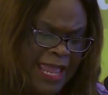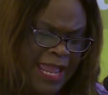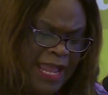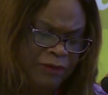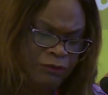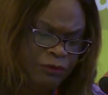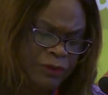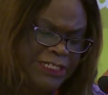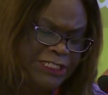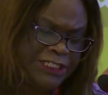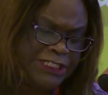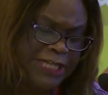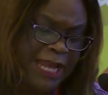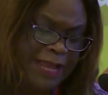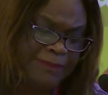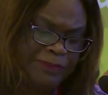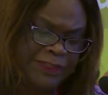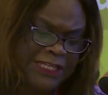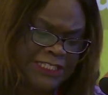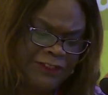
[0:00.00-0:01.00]
and
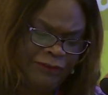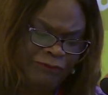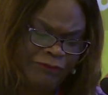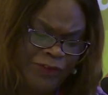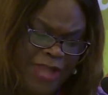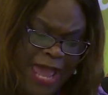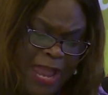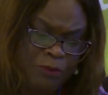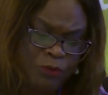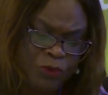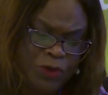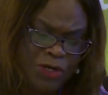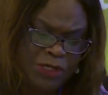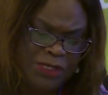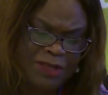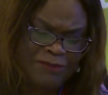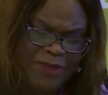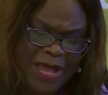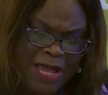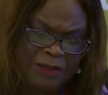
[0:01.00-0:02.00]
reshape this flat
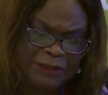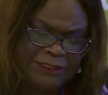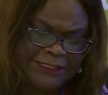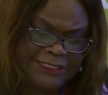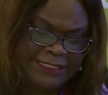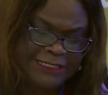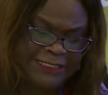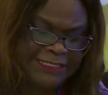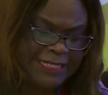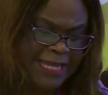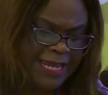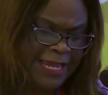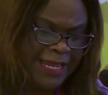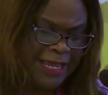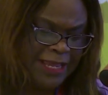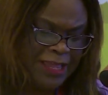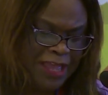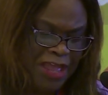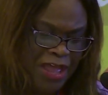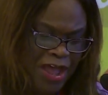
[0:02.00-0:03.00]
world of ours
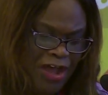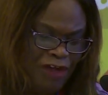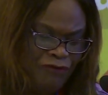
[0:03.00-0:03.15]
today